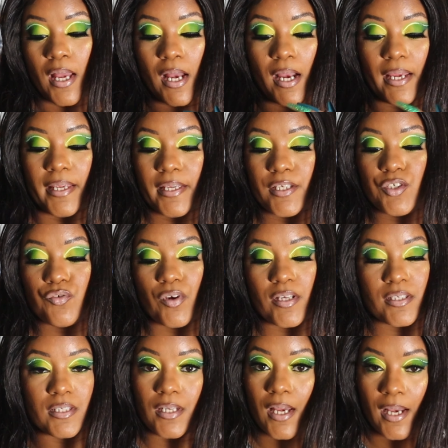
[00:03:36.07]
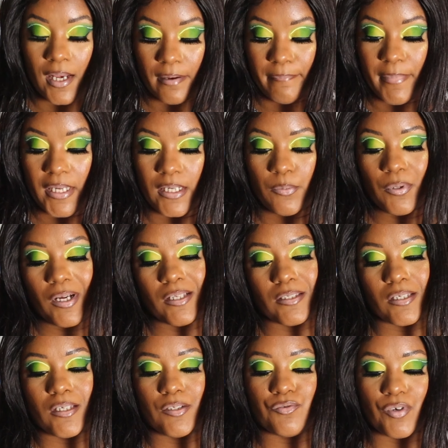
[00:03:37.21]
I didn't get dressed in a hot minute. Well, I
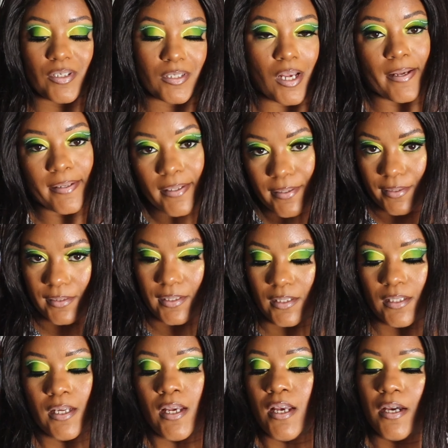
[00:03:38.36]
did get dressed kind of in Atlanta,